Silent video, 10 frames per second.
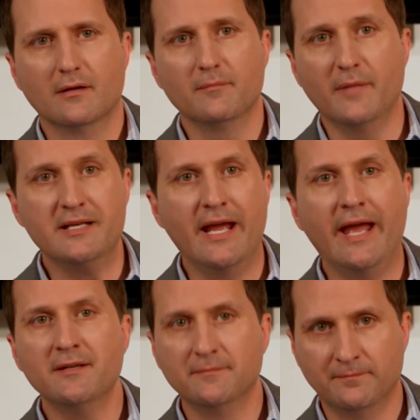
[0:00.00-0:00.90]
My
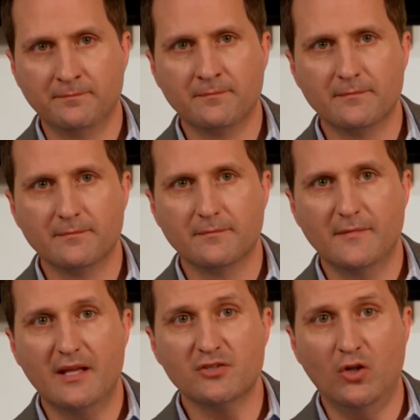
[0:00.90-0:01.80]
dad
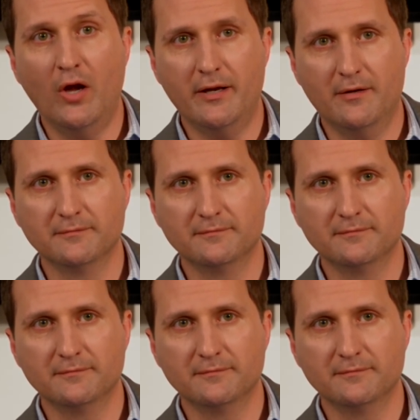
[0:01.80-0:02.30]
is a lawyer.